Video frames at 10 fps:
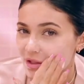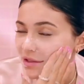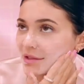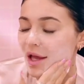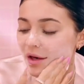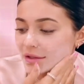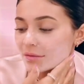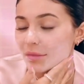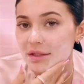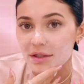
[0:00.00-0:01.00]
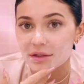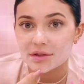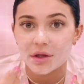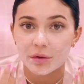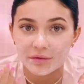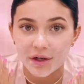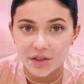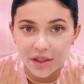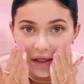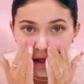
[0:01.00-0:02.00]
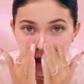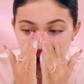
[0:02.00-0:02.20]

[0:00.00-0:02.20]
The scent is amazing and so refreshing.